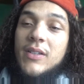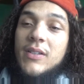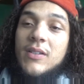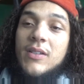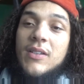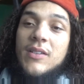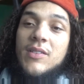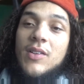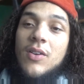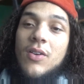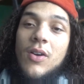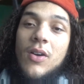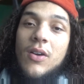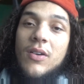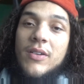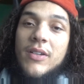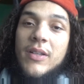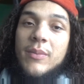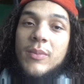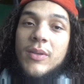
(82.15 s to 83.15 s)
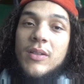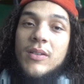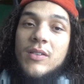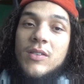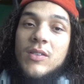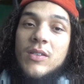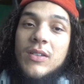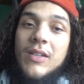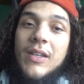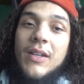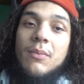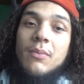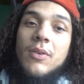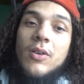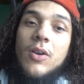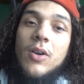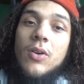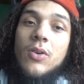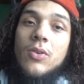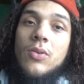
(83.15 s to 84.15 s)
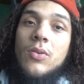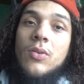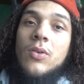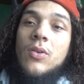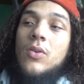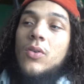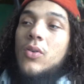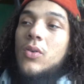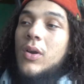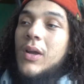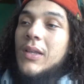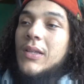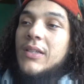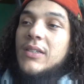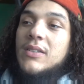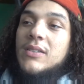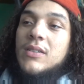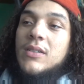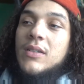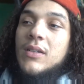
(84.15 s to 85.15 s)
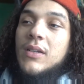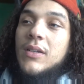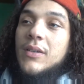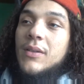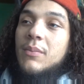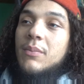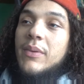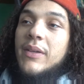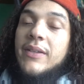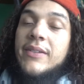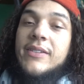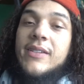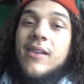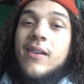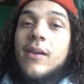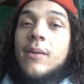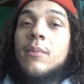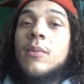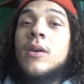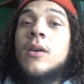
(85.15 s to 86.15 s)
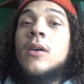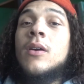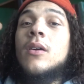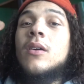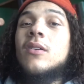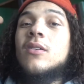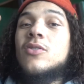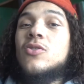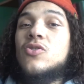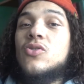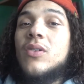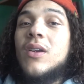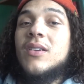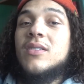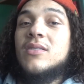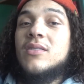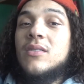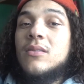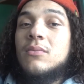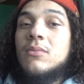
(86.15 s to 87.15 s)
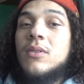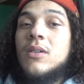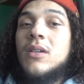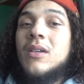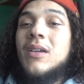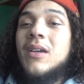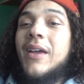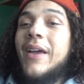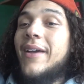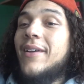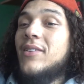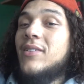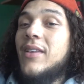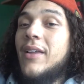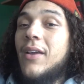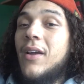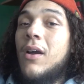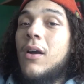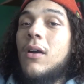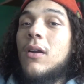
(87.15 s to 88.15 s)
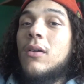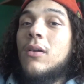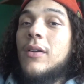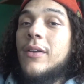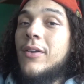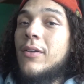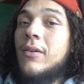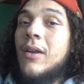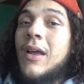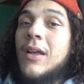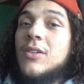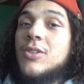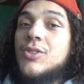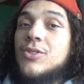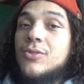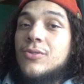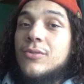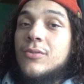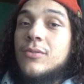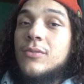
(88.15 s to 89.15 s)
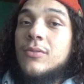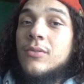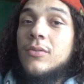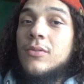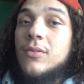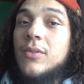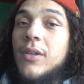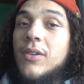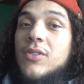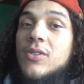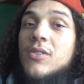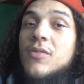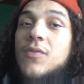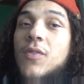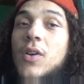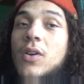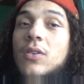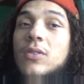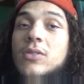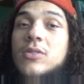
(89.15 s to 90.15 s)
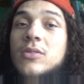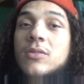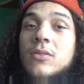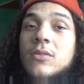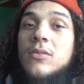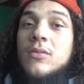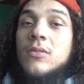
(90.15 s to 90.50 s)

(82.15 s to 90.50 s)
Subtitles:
These aren't our demons. Let them go, or at least in the meantime, address them as they are, and they're not you. They're just false.